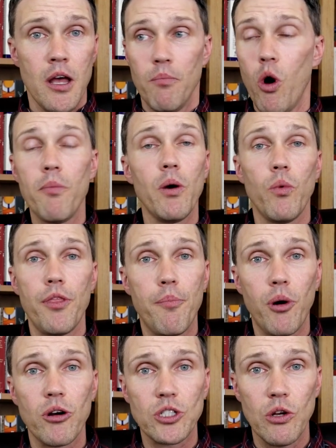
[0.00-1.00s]
moment with the
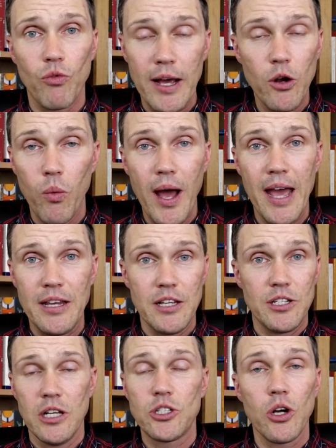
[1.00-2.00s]
person right away and
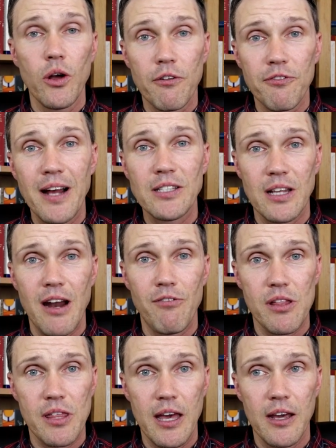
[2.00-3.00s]
you ditch all your friends and
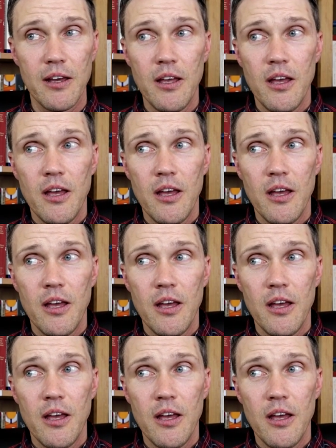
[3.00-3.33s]
everything